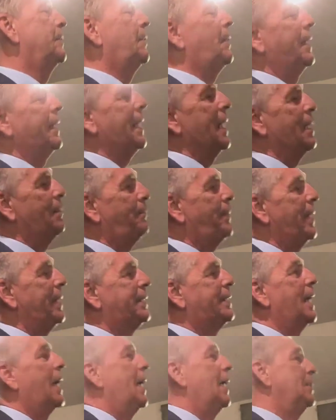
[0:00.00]
I can't
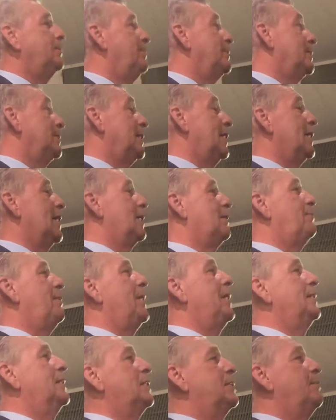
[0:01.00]
pay tithe because I got to
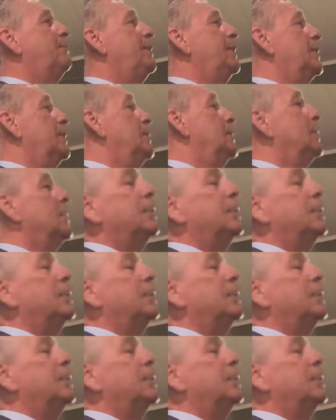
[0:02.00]
pay this bill.